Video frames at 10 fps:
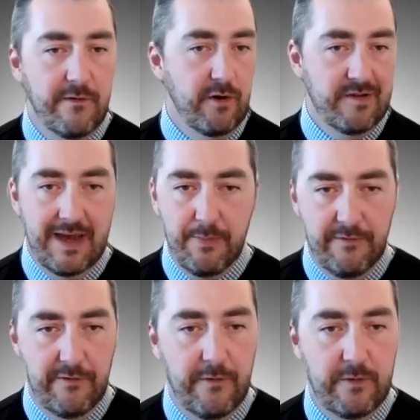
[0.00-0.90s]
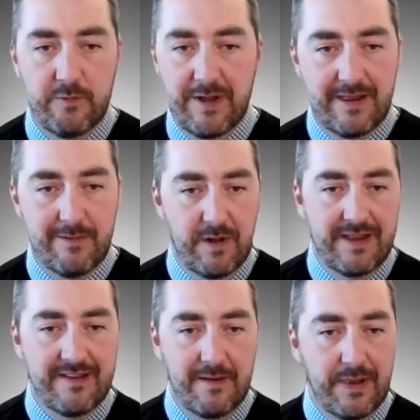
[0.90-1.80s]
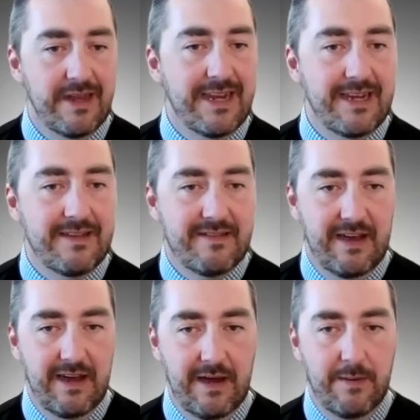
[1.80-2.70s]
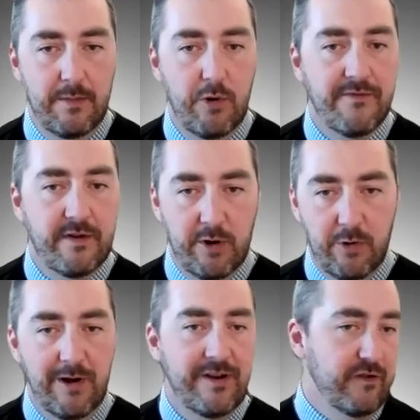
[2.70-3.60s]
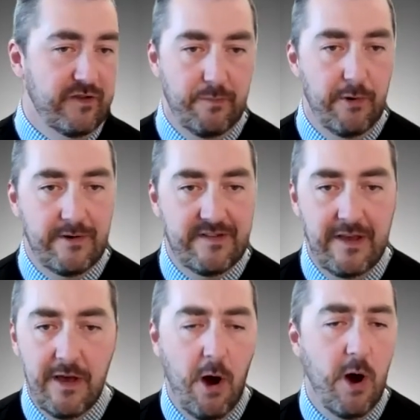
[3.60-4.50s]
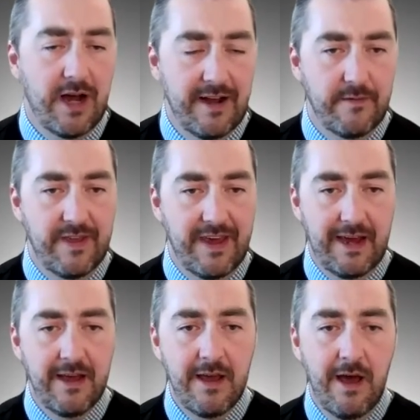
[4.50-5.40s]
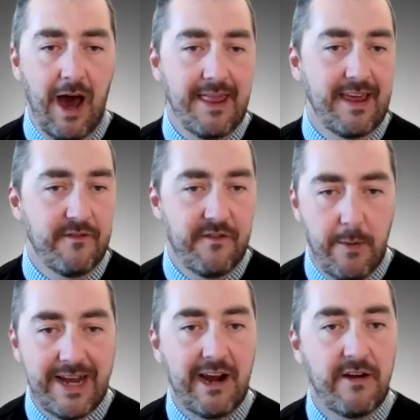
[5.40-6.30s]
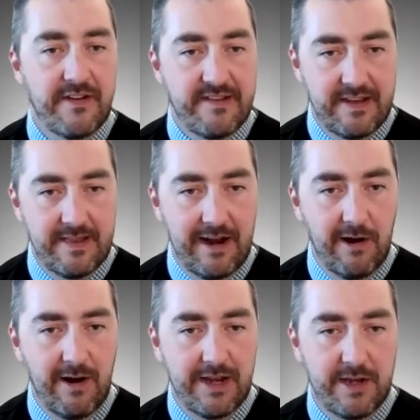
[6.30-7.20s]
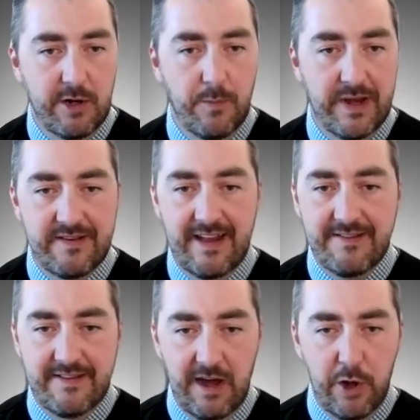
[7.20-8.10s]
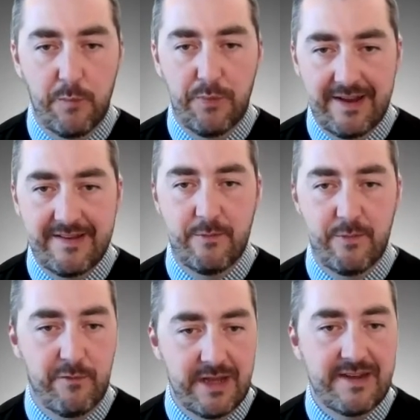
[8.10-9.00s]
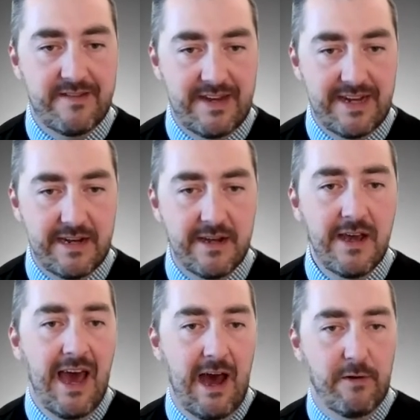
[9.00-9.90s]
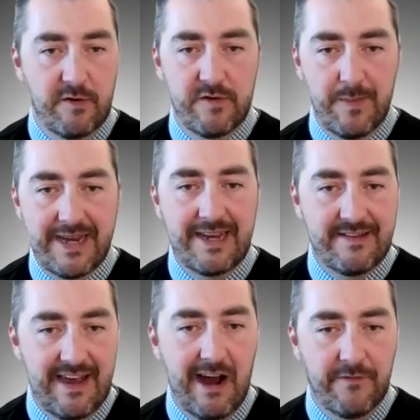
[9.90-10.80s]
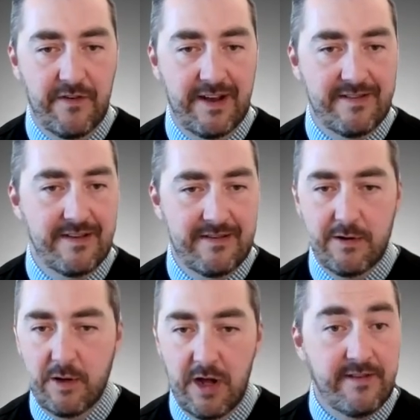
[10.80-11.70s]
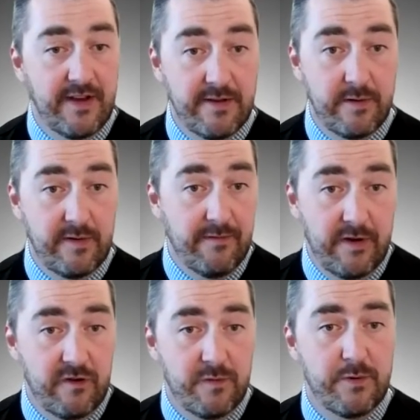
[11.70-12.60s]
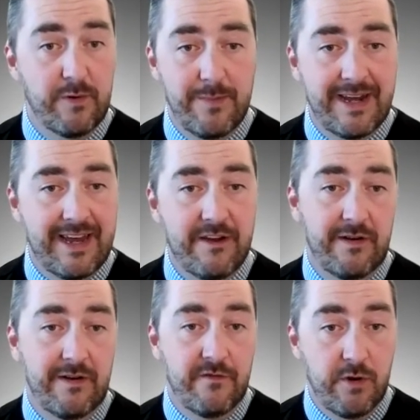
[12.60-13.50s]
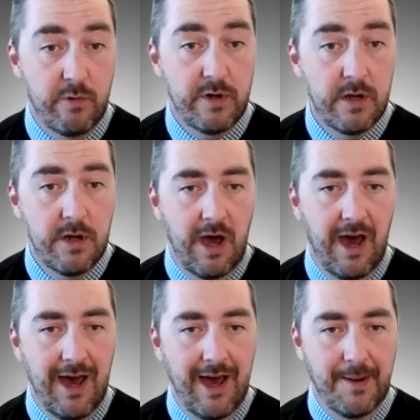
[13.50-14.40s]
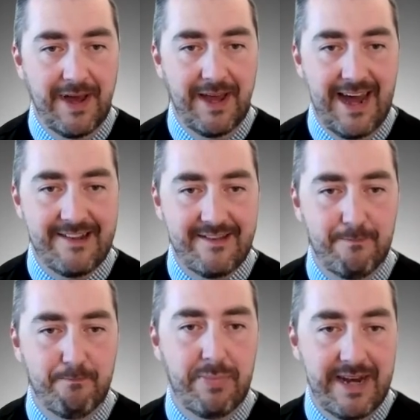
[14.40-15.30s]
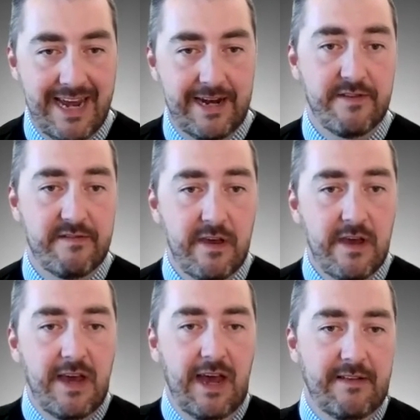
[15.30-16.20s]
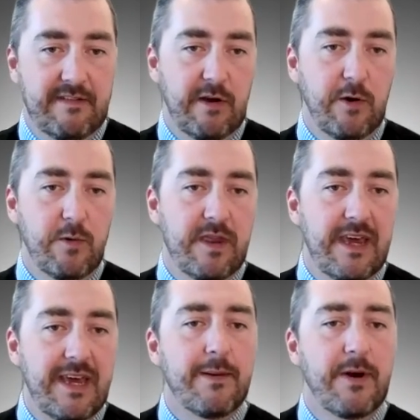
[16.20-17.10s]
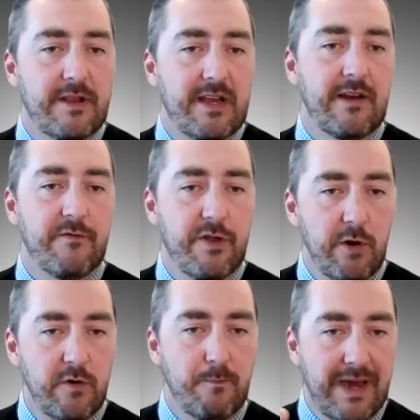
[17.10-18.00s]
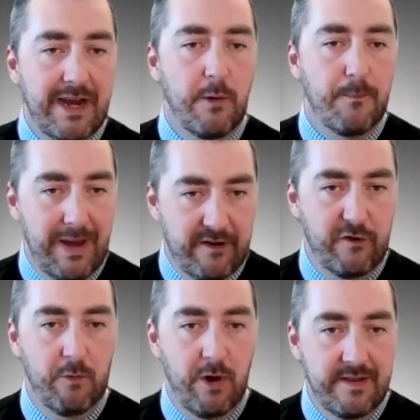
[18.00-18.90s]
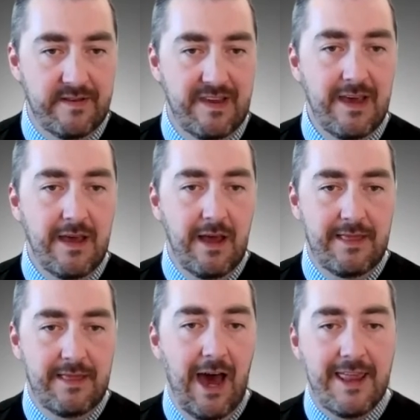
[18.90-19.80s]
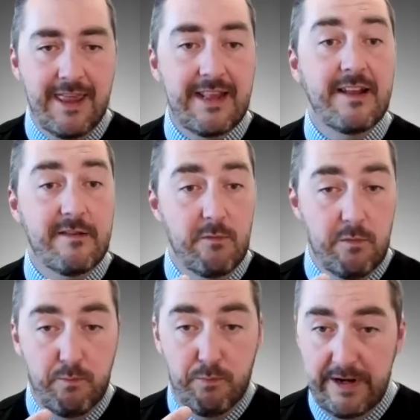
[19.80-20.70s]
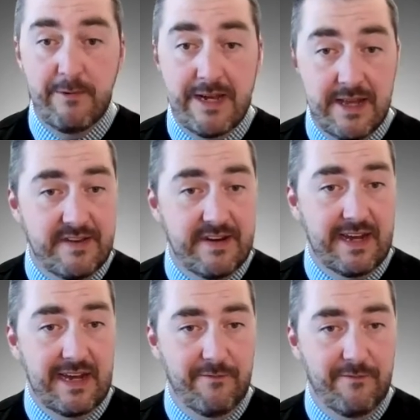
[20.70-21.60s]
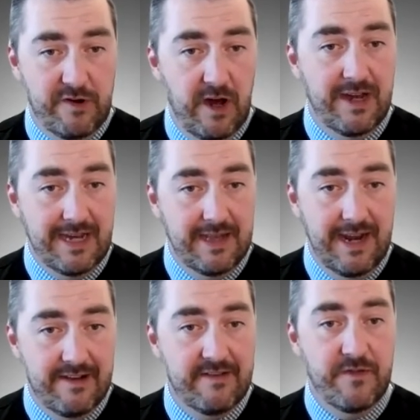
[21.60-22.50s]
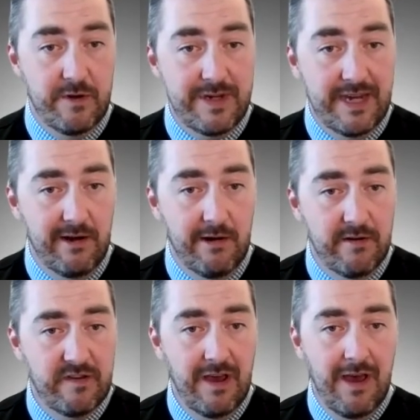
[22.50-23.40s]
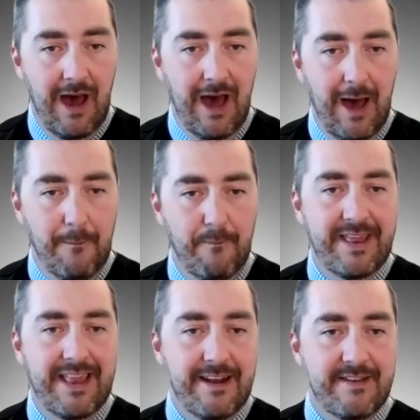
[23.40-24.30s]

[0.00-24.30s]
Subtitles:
for example, for folks with disabilities who often require additional supports, all kinds of things. I think pharmacare fits in there, because that's the other place that we've really seen households making sacrifices. Lots of households have to choose between medication and food, and that's bananas. And so thinking about kind of those bigger picture ones, I think that's pretty realistic if we're talking in the next few years, but that